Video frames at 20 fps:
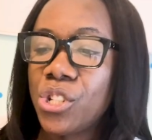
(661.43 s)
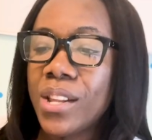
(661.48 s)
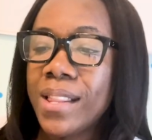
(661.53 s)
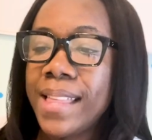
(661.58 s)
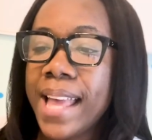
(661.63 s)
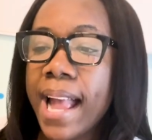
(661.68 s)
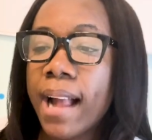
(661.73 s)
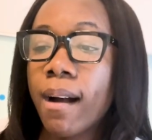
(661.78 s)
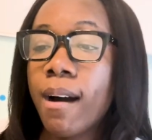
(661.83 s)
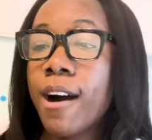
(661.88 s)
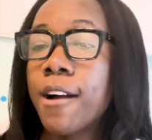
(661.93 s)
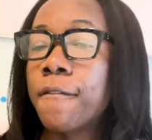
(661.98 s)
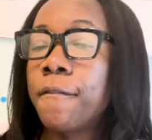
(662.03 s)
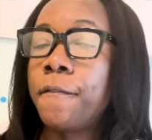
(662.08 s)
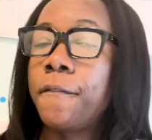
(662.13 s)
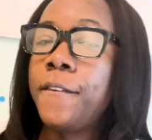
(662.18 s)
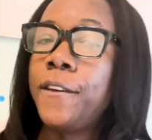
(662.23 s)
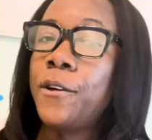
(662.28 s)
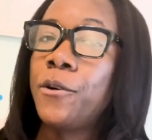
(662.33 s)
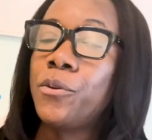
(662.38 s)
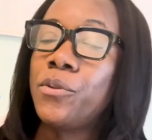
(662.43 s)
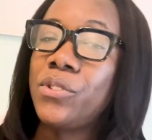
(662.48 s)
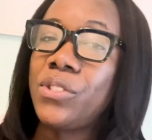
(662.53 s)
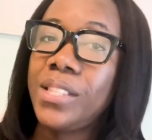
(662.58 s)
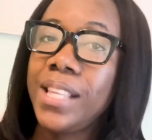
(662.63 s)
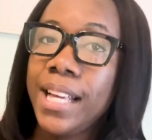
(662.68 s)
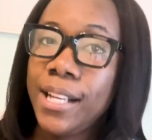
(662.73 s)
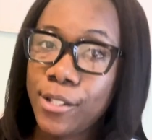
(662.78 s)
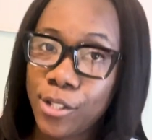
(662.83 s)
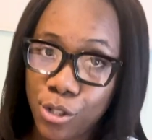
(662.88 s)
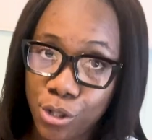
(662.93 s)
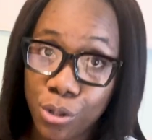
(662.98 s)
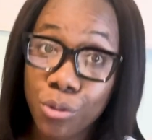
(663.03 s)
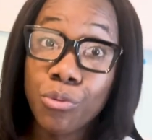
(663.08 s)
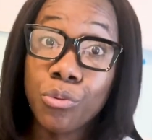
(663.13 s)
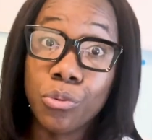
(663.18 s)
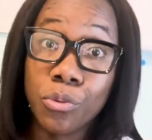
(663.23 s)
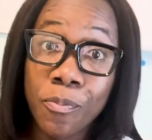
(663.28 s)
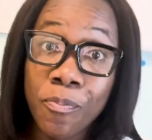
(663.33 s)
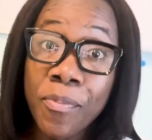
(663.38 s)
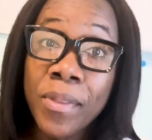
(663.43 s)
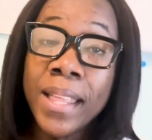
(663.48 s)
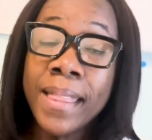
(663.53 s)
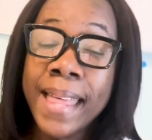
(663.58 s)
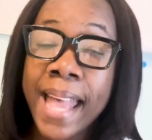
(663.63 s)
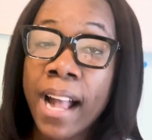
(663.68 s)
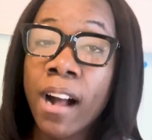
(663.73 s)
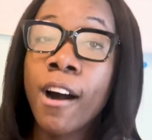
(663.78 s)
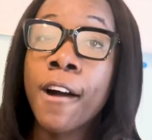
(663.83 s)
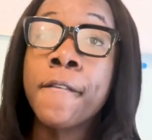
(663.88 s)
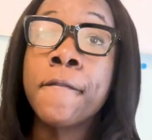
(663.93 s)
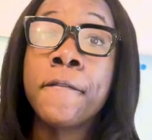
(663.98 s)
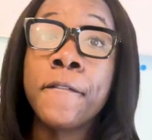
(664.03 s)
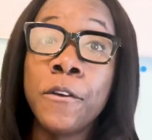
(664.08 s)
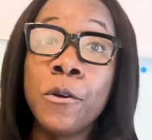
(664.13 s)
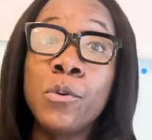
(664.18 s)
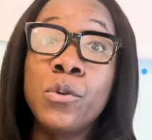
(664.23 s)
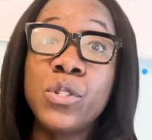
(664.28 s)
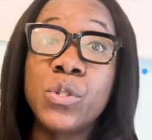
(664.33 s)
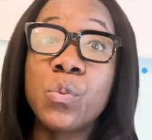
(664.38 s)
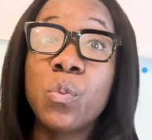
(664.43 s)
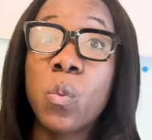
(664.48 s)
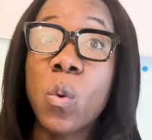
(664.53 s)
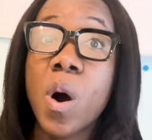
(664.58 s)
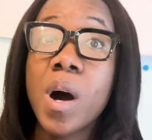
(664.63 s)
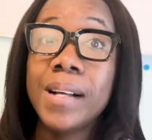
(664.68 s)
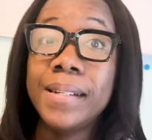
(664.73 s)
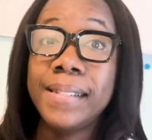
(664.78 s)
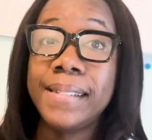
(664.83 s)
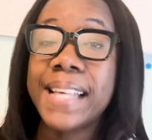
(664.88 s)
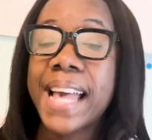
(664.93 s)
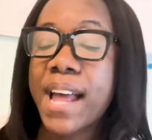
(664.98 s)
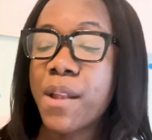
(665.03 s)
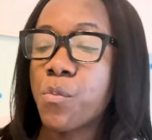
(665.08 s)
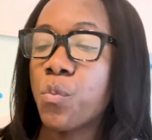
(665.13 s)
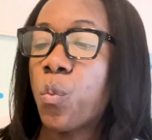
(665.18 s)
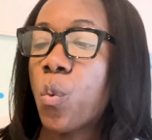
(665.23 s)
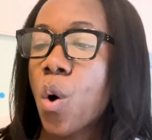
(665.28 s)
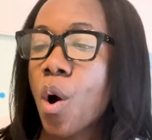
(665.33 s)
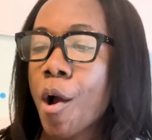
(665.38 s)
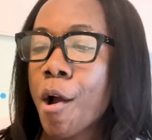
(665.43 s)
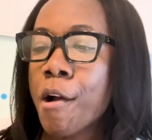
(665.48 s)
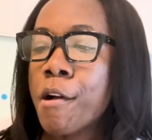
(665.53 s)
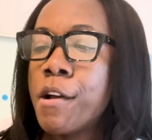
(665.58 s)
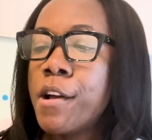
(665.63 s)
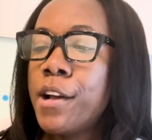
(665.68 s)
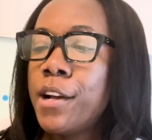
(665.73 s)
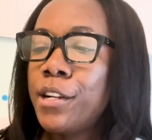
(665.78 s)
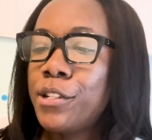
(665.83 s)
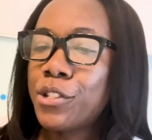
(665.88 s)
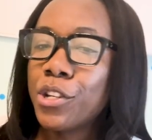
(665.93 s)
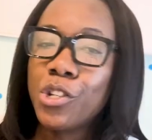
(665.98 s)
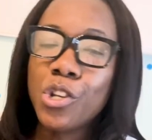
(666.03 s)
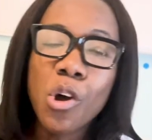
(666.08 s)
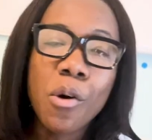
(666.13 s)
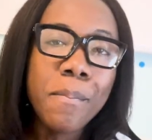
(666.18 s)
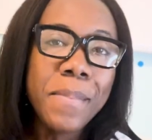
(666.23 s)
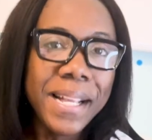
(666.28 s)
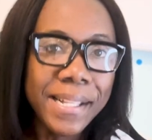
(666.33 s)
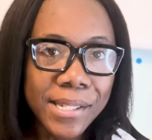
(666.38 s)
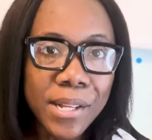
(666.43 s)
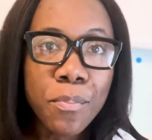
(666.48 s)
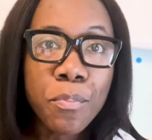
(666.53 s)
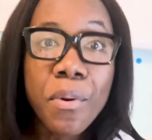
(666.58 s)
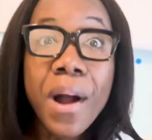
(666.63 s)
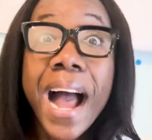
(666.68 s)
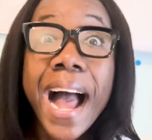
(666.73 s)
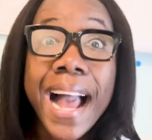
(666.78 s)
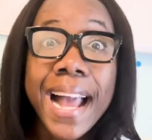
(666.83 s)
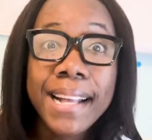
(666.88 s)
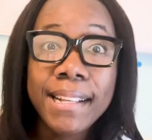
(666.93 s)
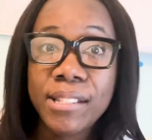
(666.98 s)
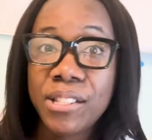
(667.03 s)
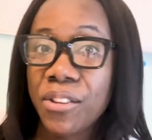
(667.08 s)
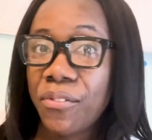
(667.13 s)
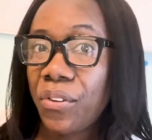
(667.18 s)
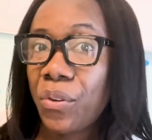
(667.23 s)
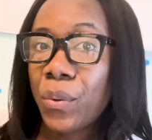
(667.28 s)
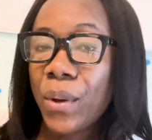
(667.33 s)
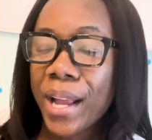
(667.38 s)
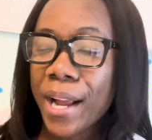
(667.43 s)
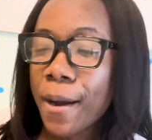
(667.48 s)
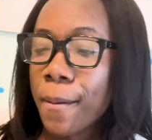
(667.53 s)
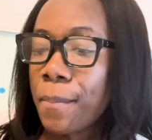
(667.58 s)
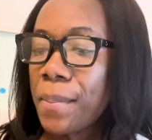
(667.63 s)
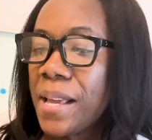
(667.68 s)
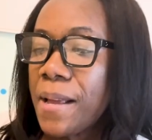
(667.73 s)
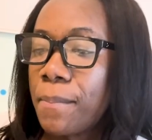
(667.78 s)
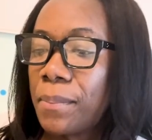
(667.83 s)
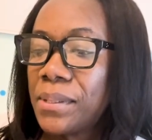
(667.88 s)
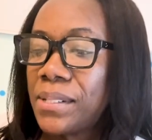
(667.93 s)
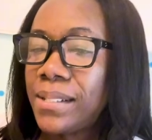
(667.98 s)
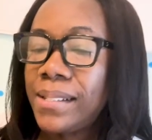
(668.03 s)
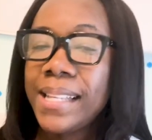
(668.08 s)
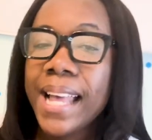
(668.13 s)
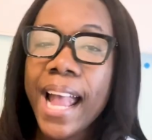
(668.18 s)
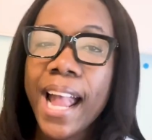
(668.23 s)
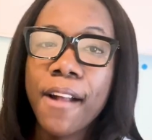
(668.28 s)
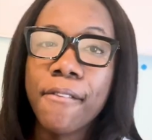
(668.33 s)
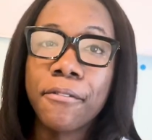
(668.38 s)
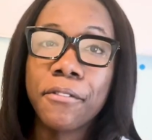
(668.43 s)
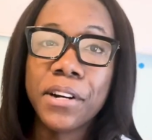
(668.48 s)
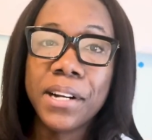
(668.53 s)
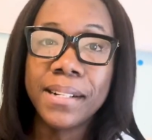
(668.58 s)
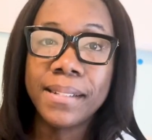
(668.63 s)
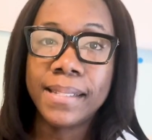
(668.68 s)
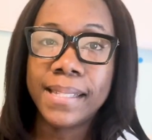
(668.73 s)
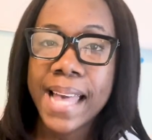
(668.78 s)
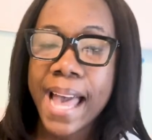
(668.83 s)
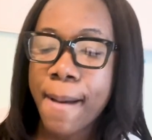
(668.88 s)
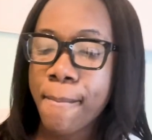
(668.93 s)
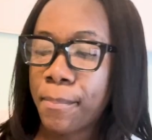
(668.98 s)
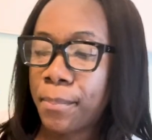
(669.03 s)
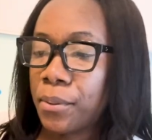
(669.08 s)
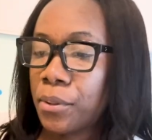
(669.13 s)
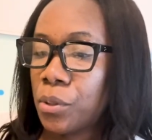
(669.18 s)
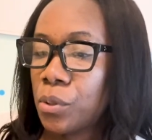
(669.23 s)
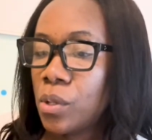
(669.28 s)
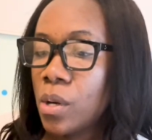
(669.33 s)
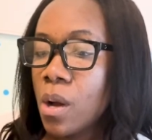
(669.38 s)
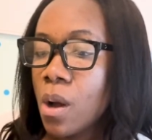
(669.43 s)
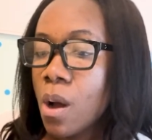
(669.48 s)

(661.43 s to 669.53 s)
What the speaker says: they confuse these two. They confuse was and were. So don't be surprised if you hear people saying, for example,